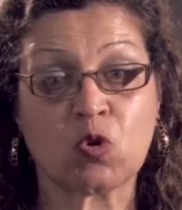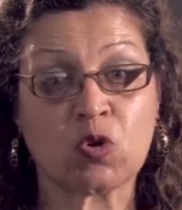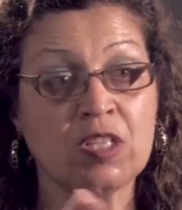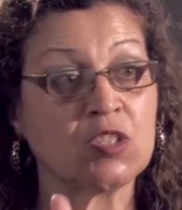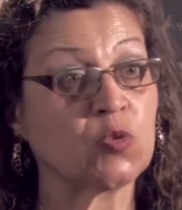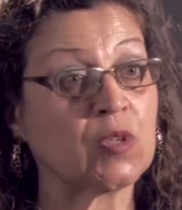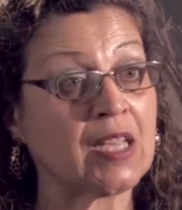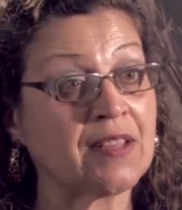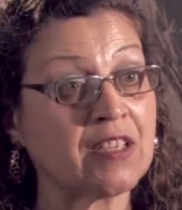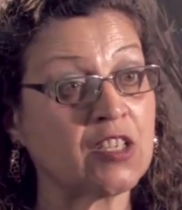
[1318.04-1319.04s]
talking to
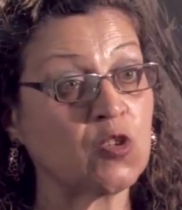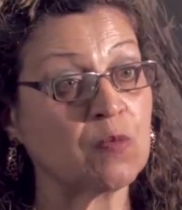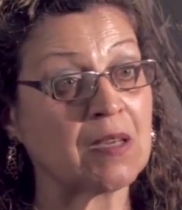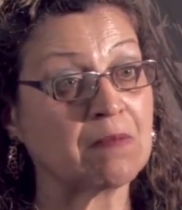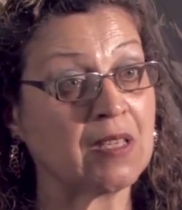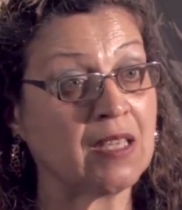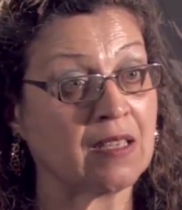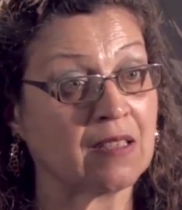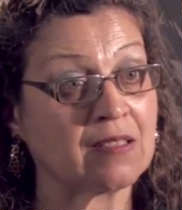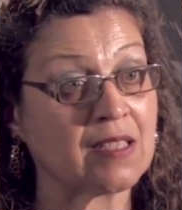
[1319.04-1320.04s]
another human
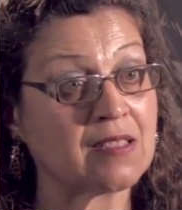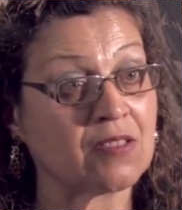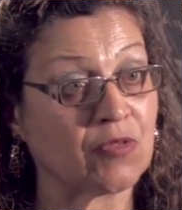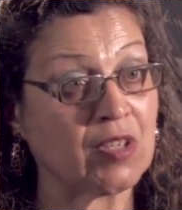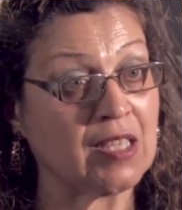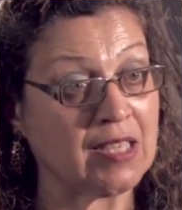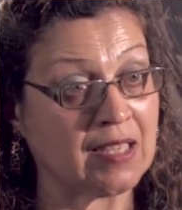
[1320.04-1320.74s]
being. That's really